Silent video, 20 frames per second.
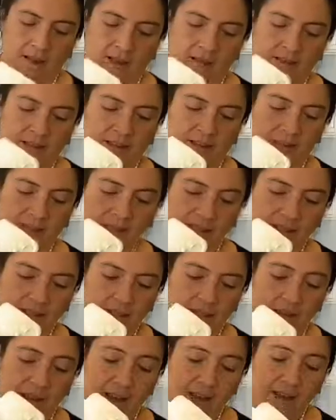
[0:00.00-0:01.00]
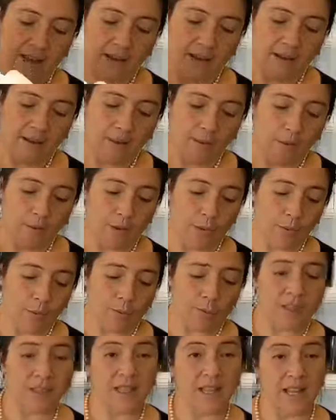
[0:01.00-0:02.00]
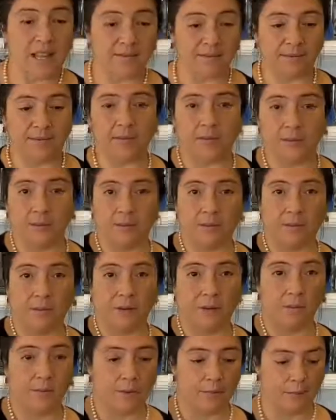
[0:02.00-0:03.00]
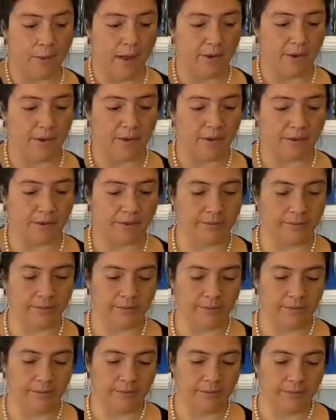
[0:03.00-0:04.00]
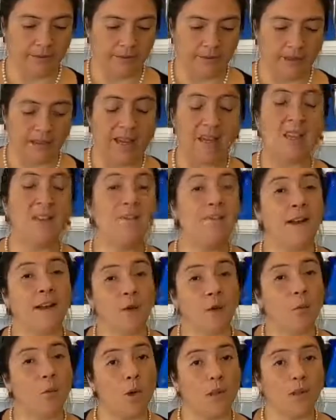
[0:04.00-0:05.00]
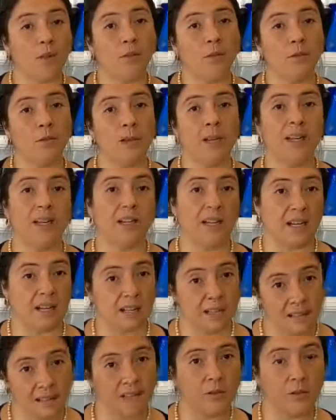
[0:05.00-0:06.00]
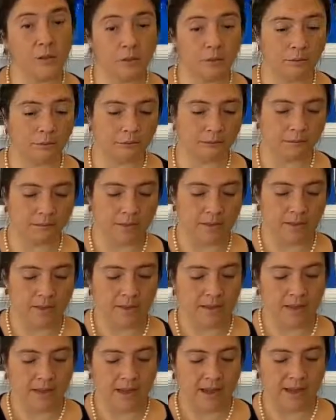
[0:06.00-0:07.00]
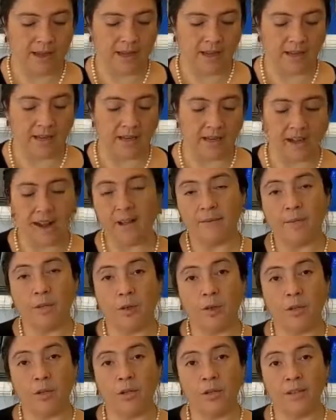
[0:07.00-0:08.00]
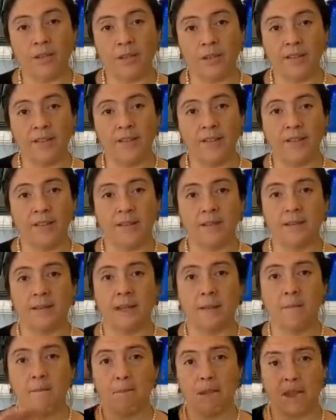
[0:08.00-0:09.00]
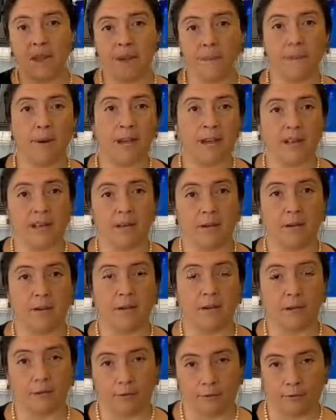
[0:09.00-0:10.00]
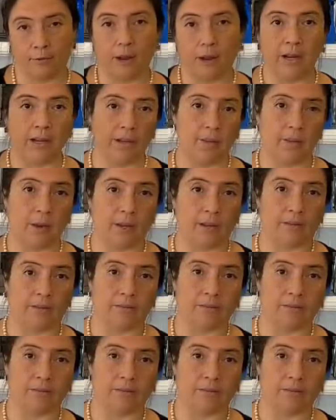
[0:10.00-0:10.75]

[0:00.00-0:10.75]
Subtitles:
this is what was left of the mother. If I want to and I need to, I can grab all of this and make bread right away.